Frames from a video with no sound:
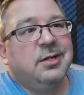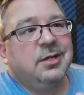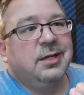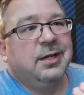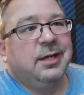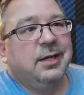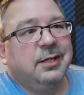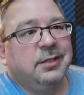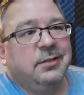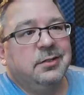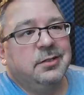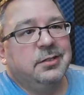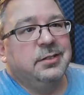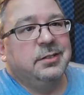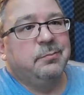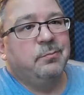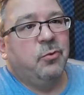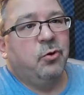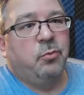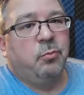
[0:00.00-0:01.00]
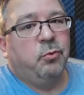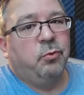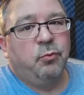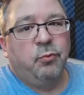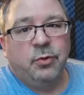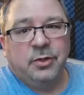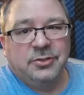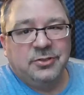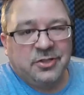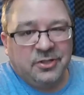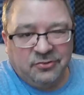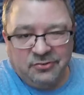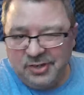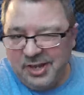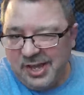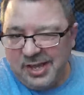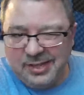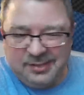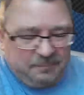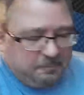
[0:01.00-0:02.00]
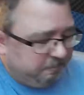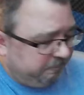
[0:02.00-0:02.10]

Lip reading: and the mobile one does not.